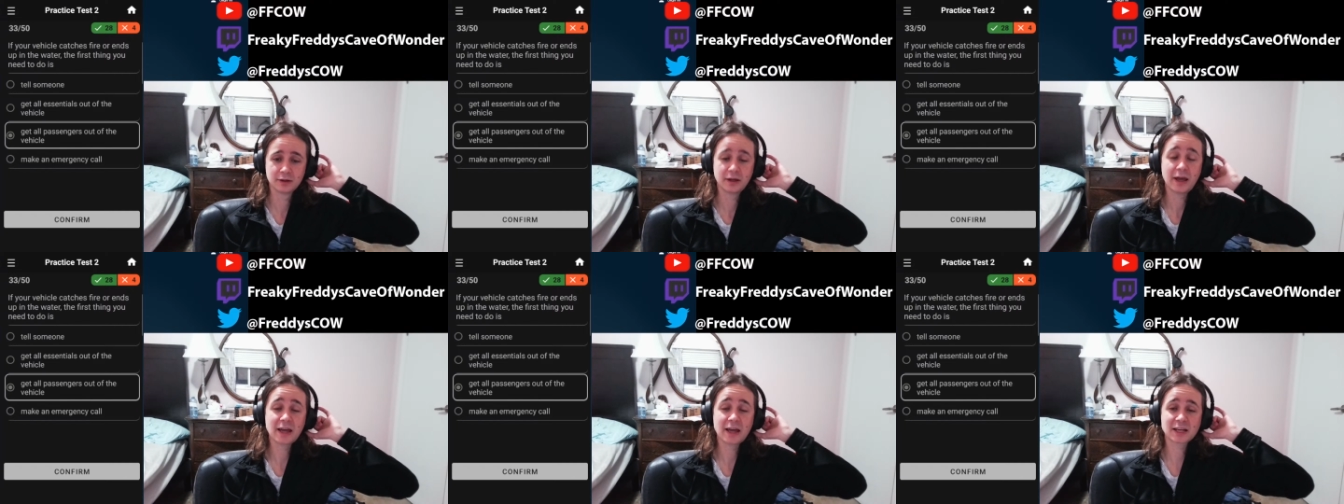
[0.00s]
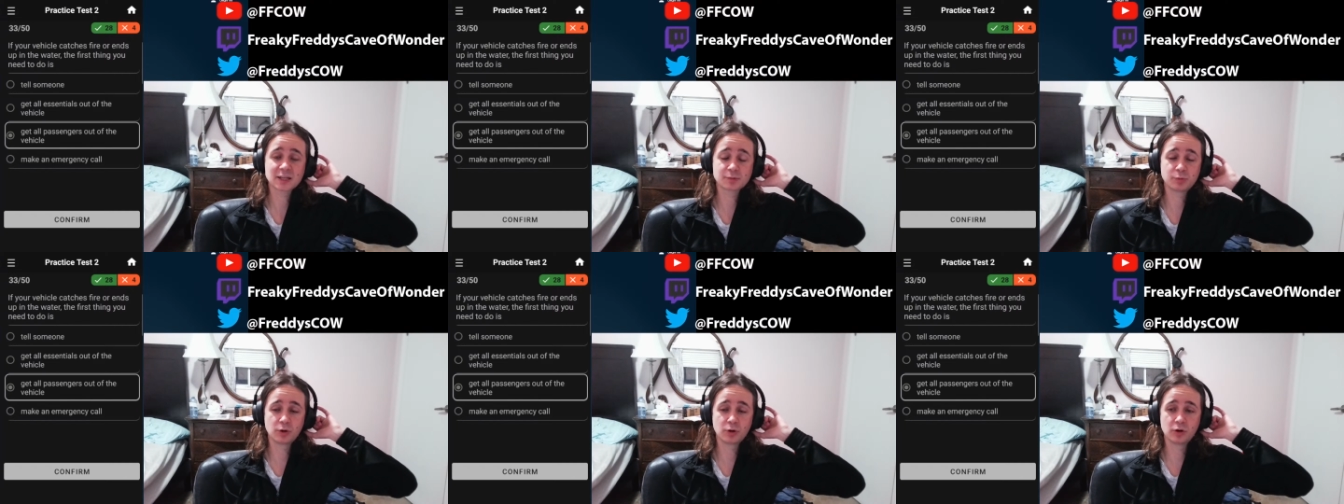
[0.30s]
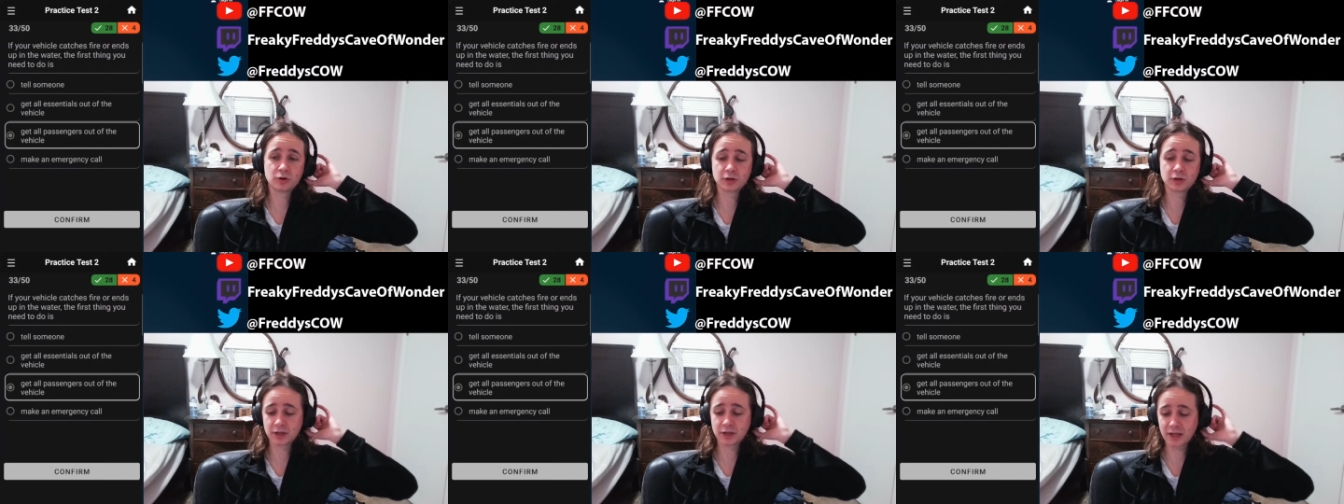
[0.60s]

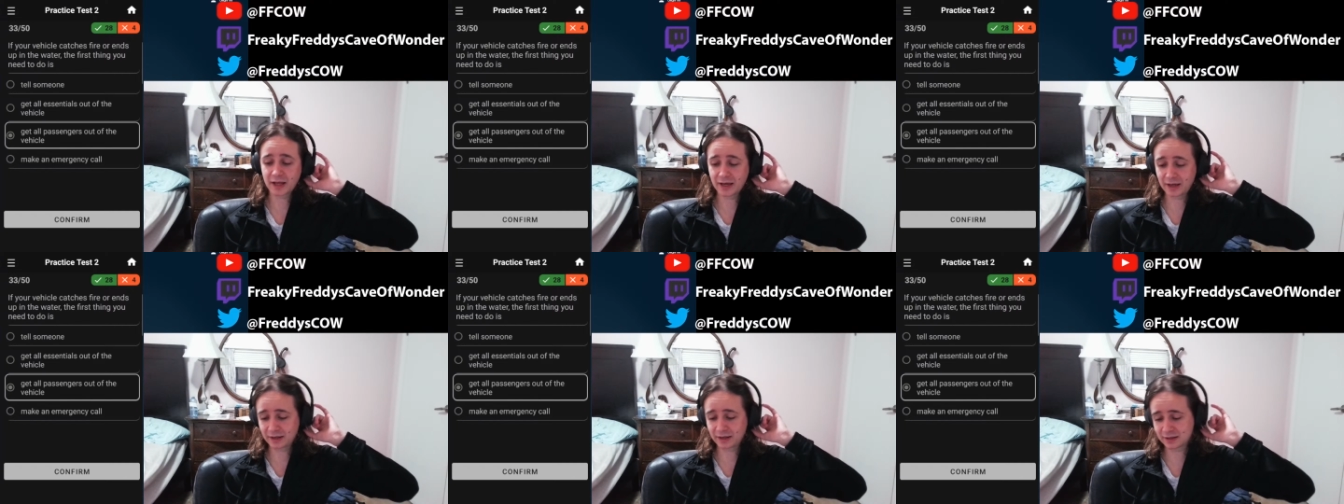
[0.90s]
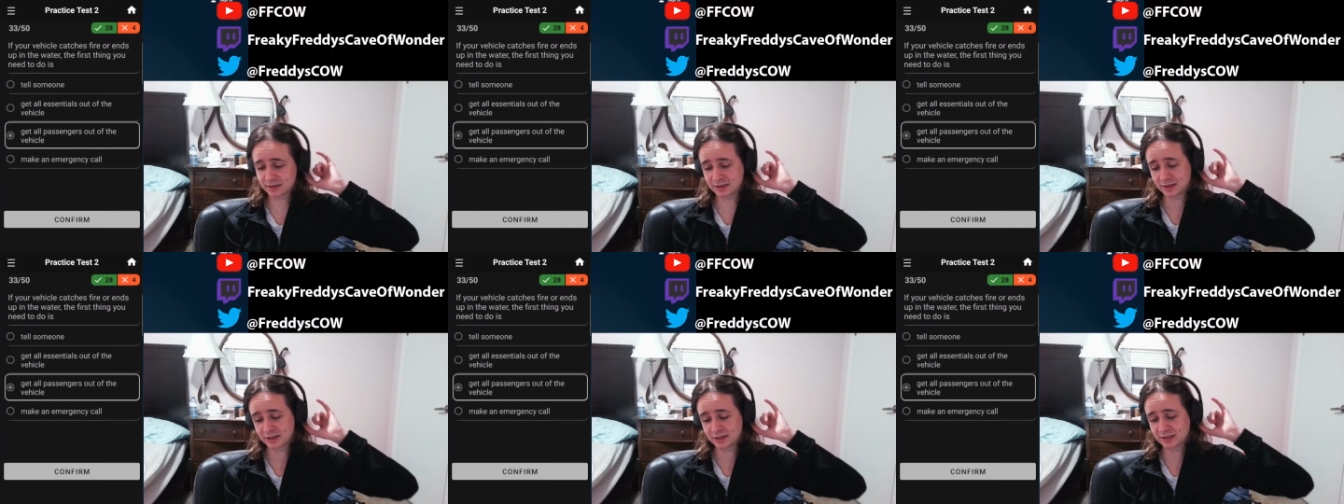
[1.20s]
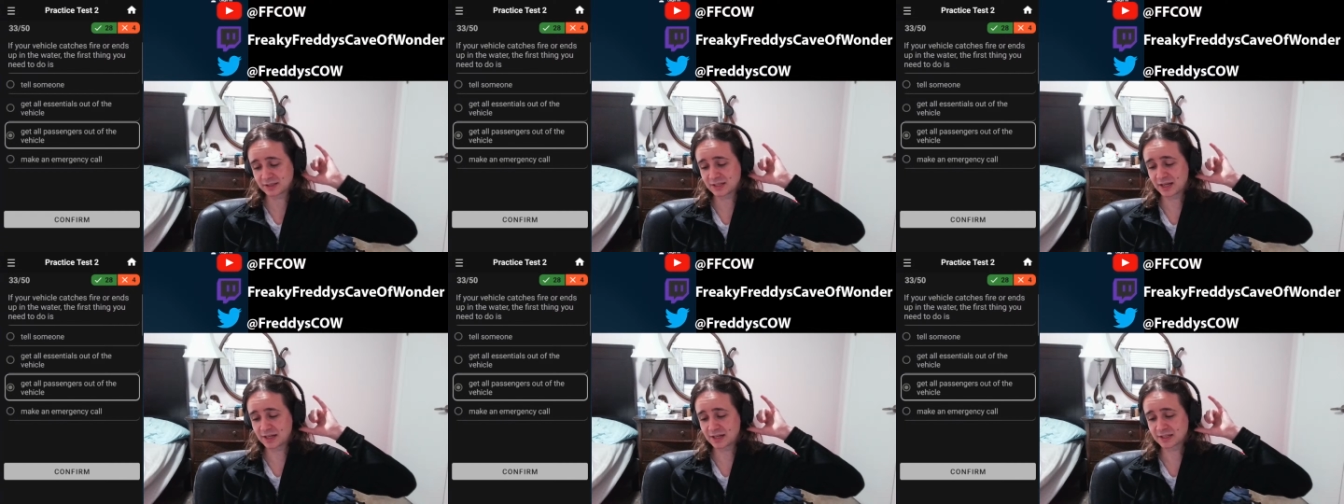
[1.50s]
explode in like
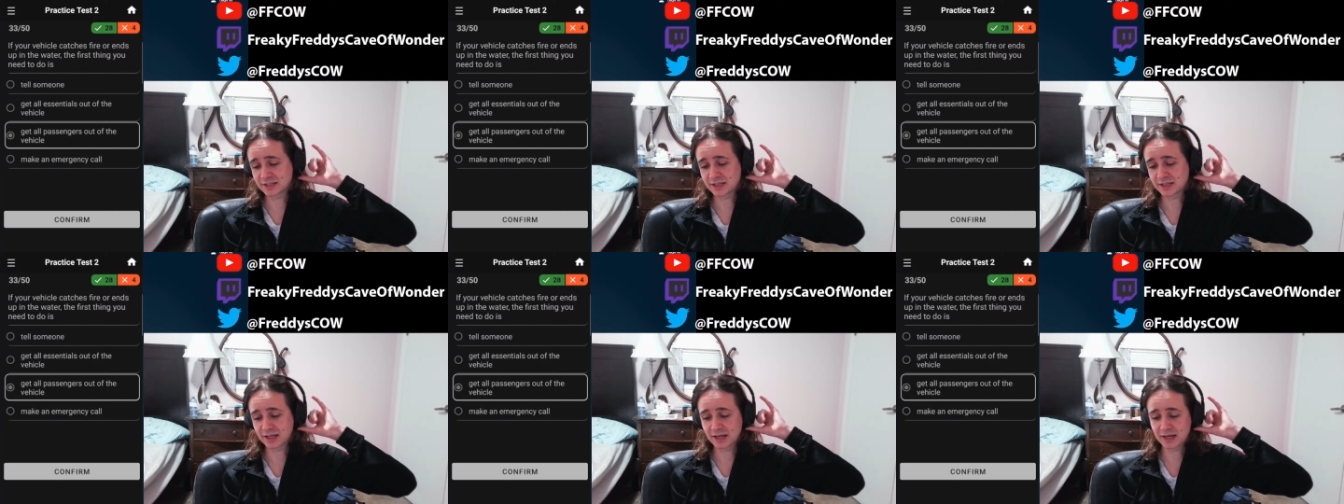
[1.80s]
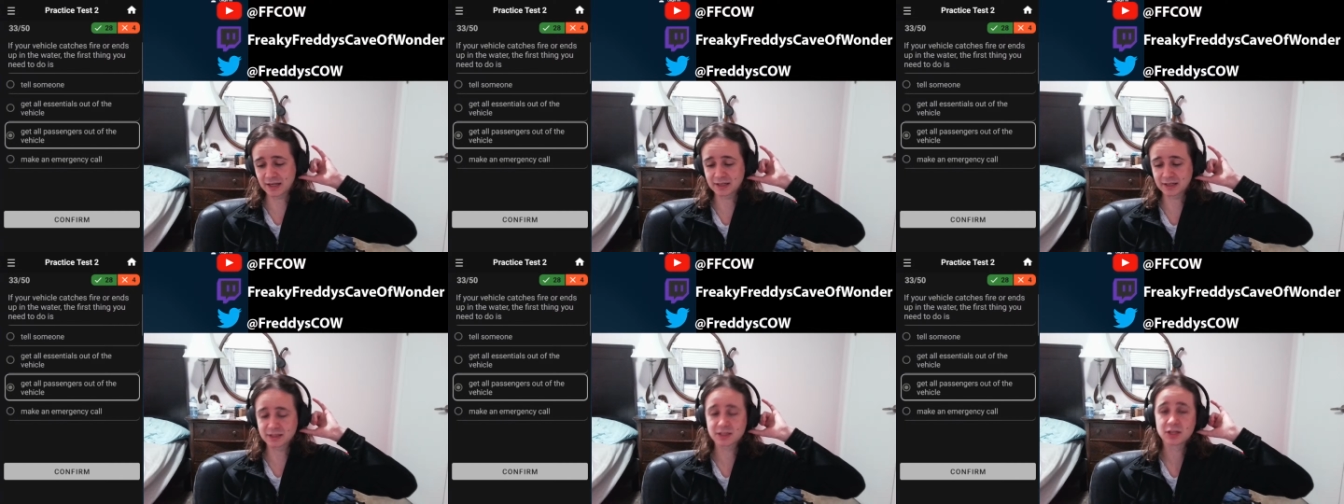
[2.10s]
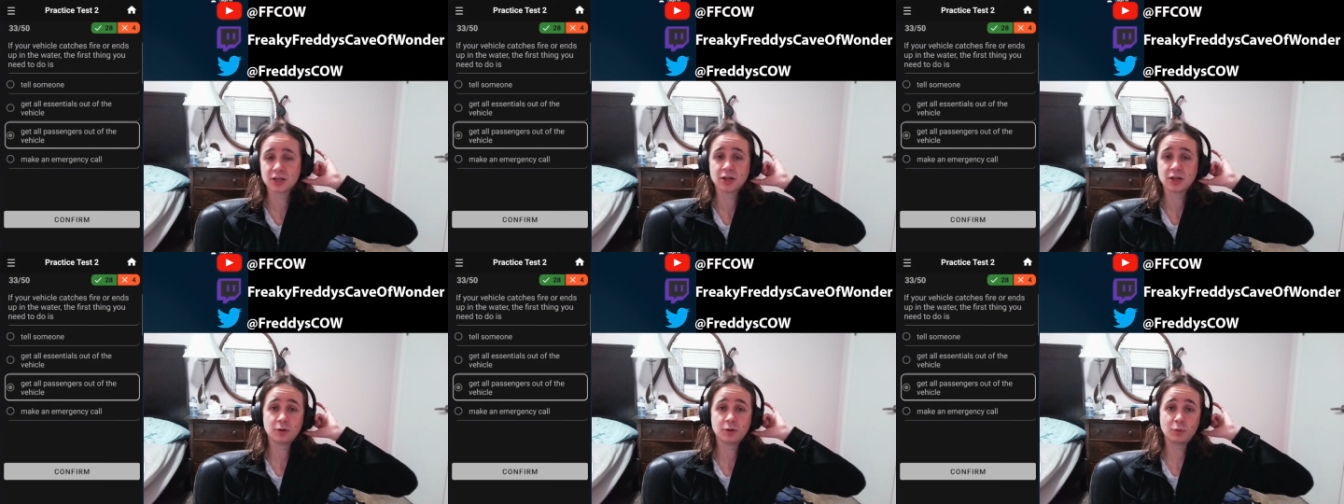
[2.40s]
10 seconds.
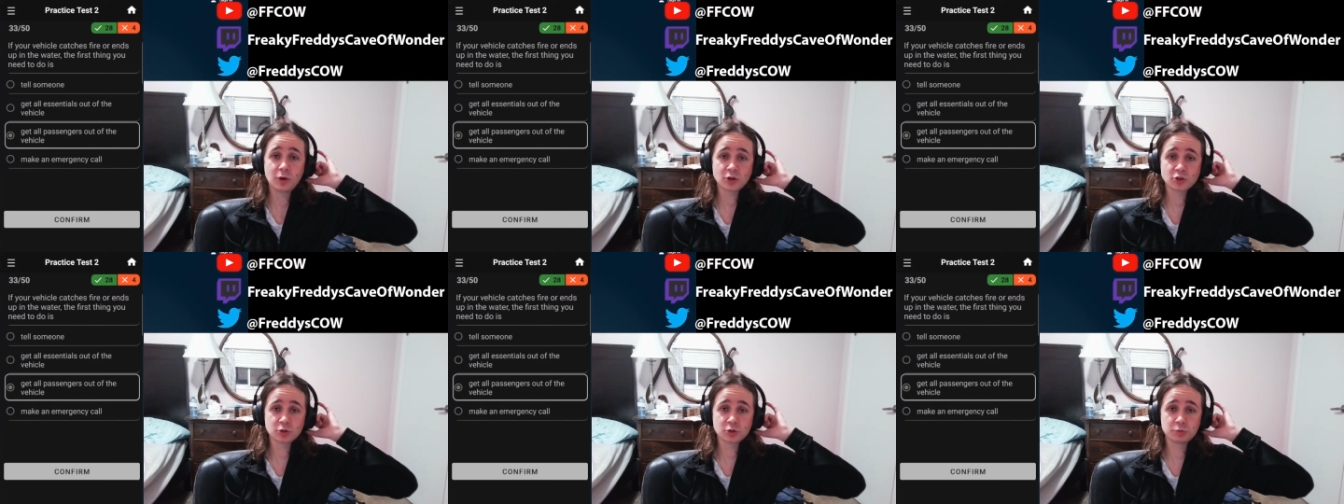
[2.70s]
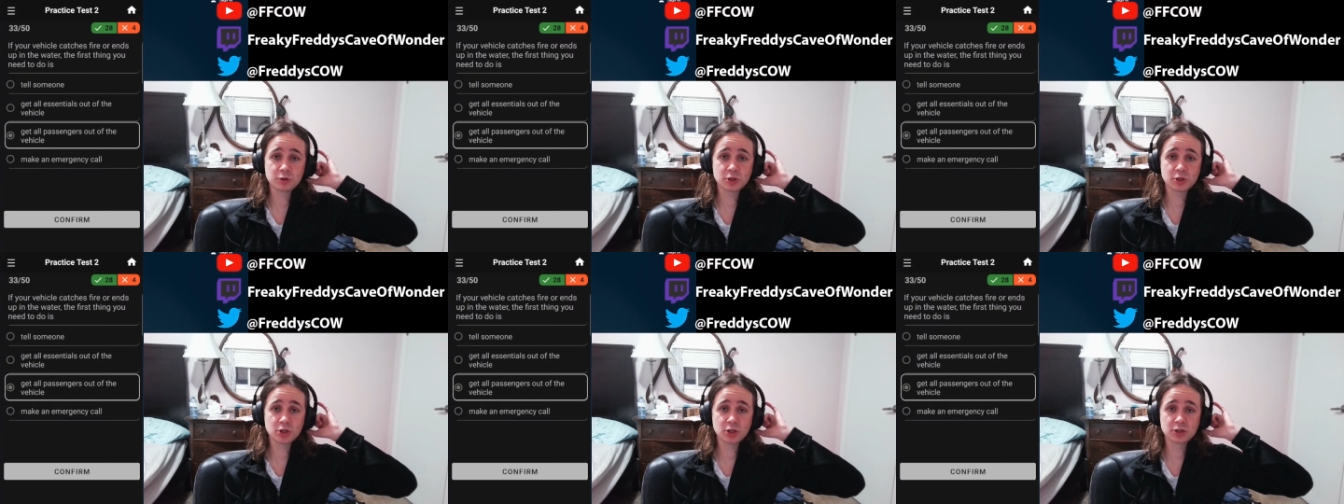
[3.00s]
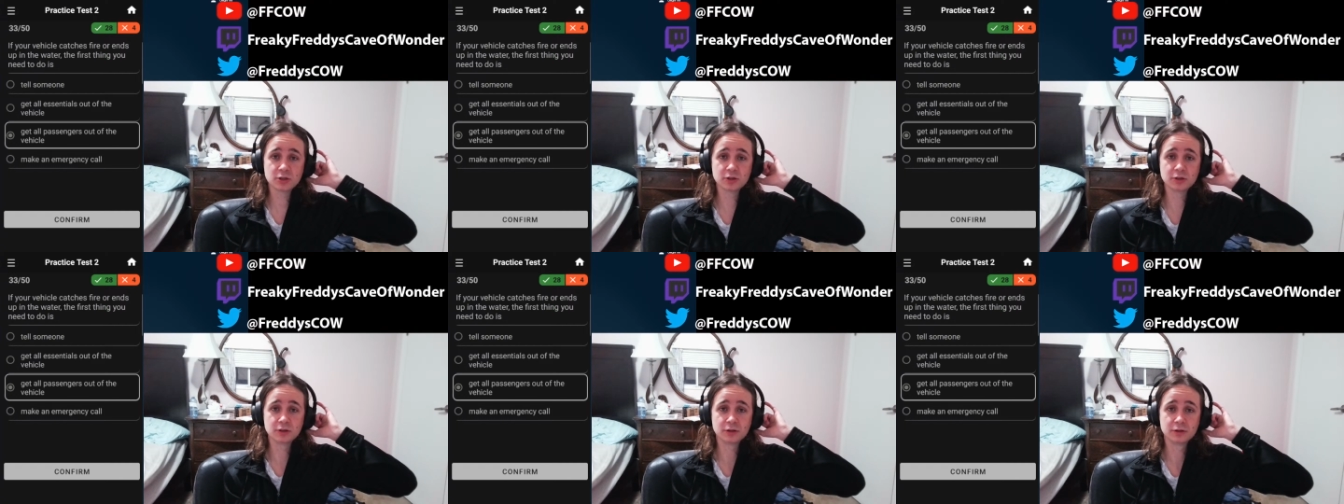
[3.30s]
What should we
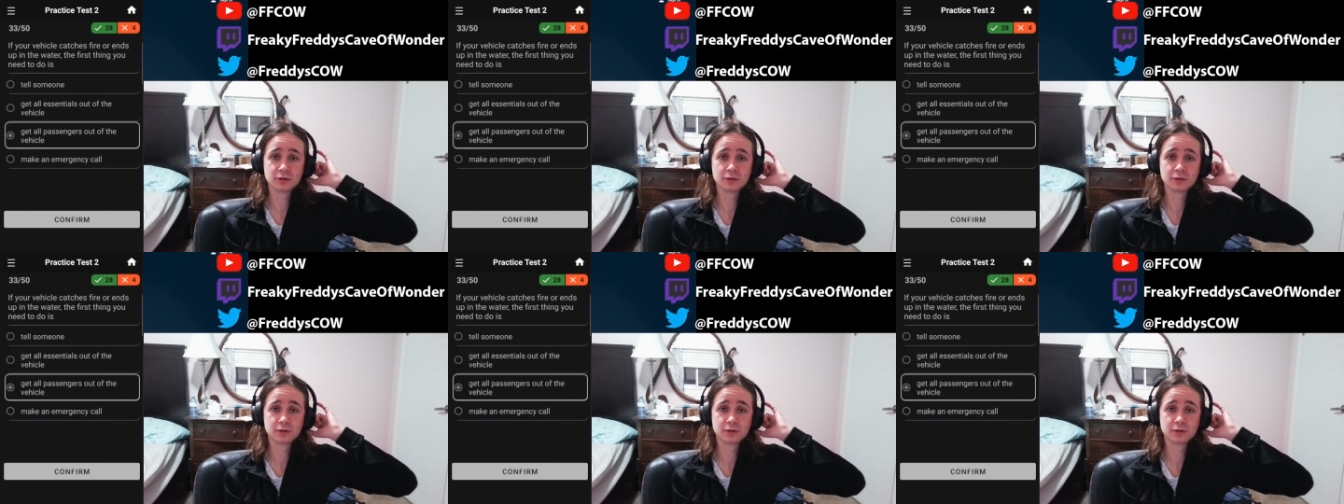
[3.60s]
do?